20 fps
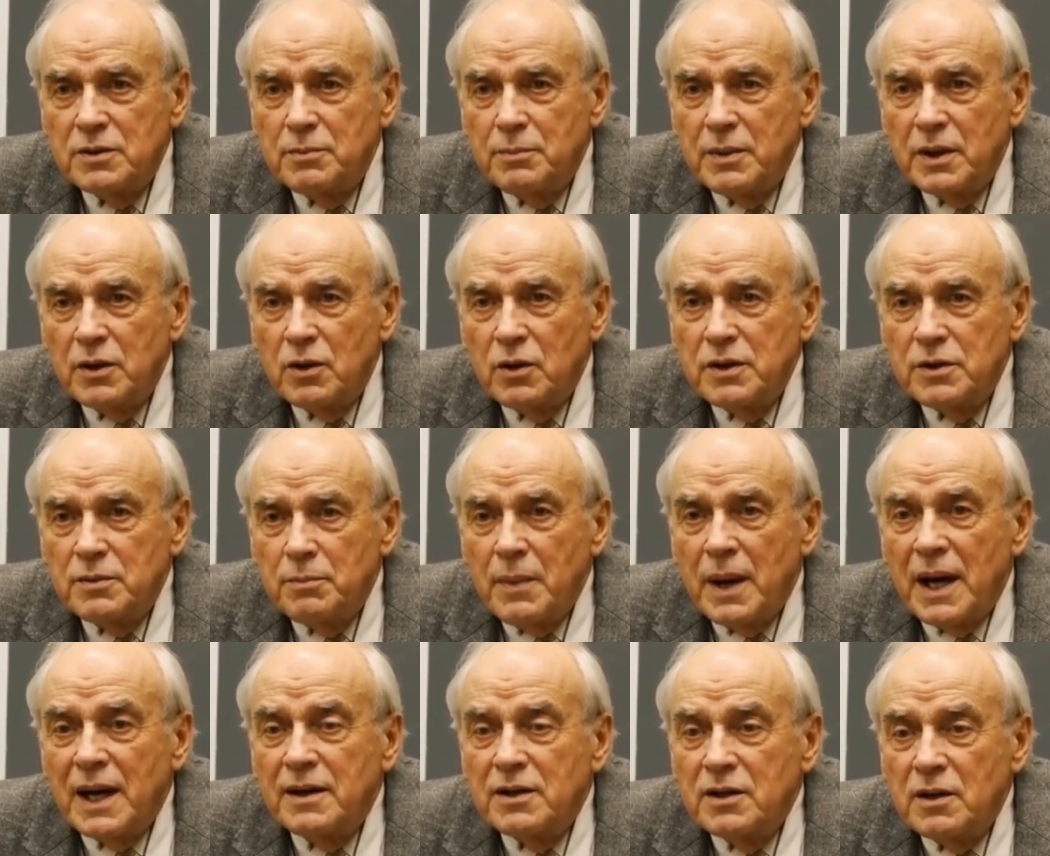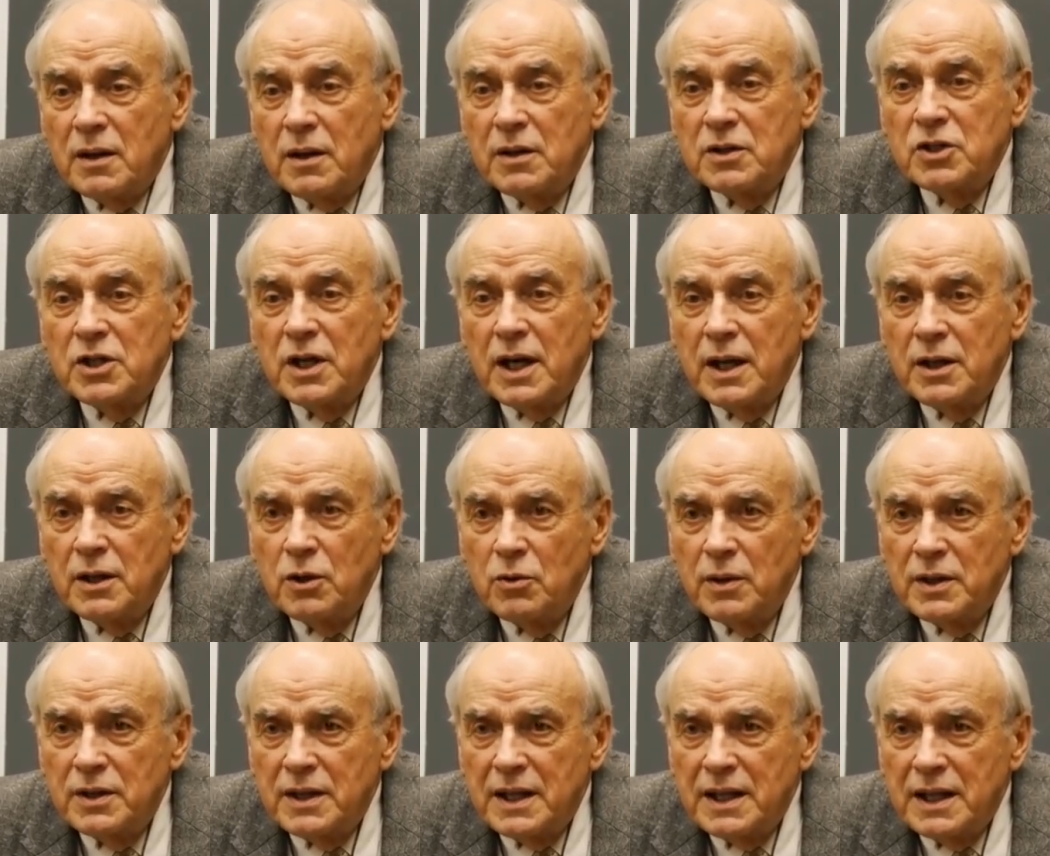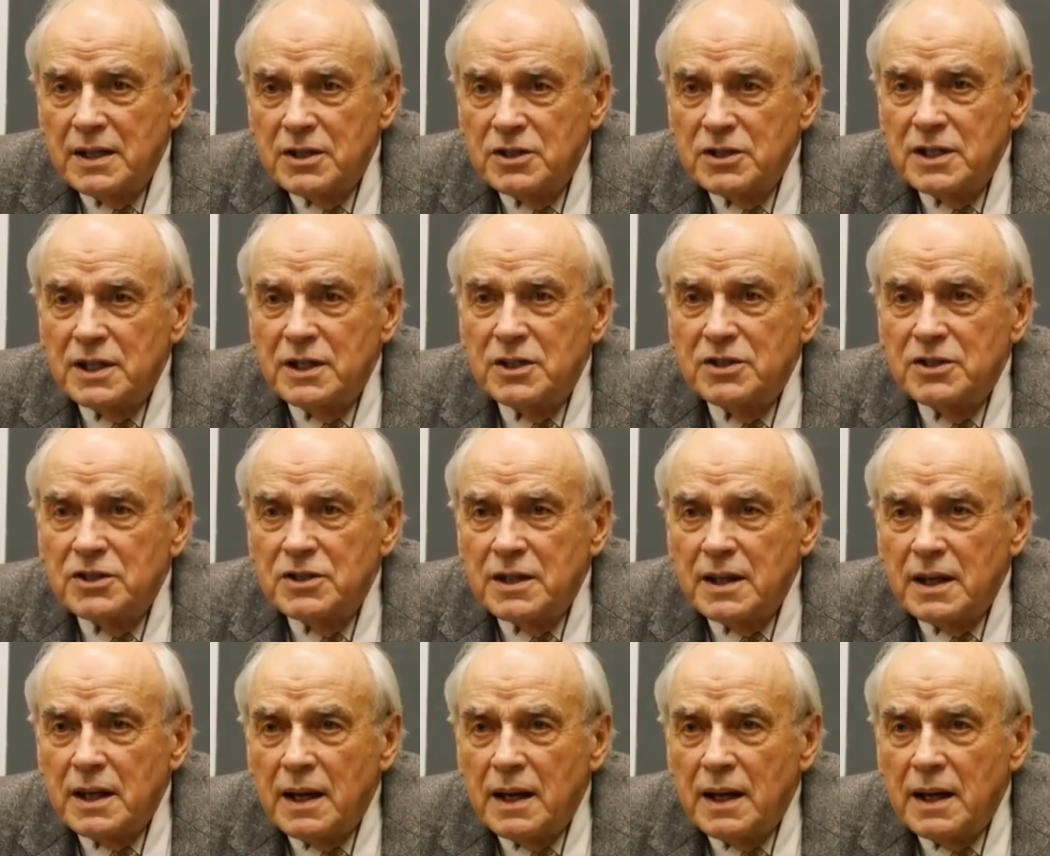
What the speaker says: because matter genuinely exists